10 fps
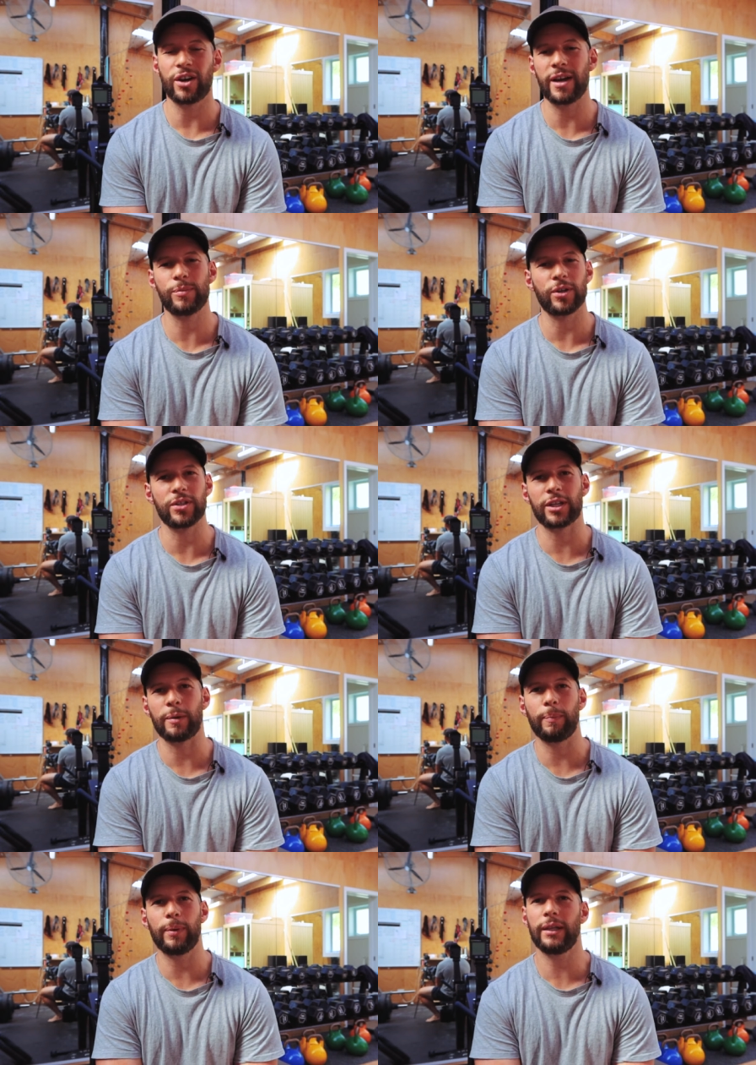time zone's
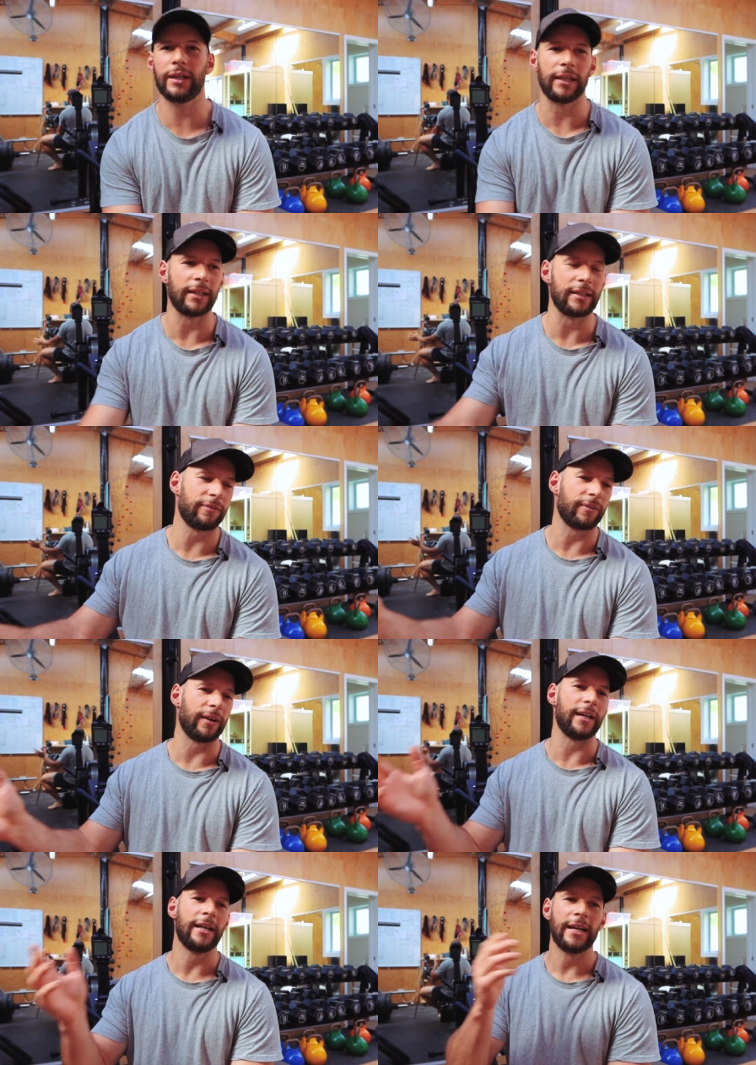completely
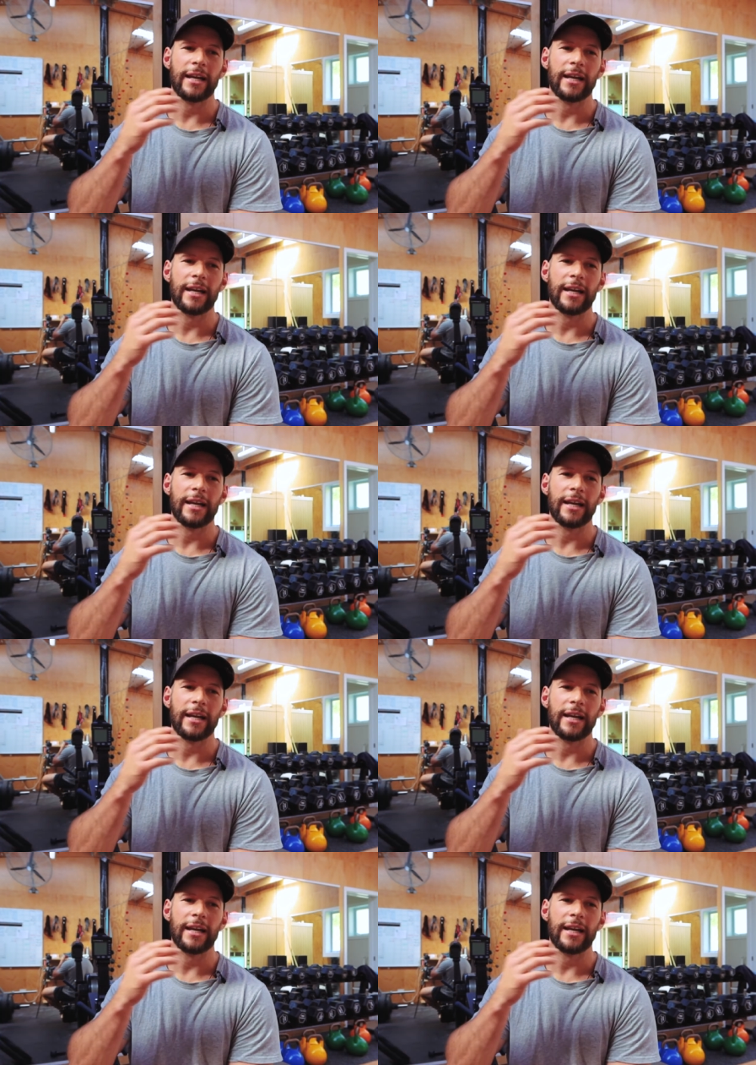different.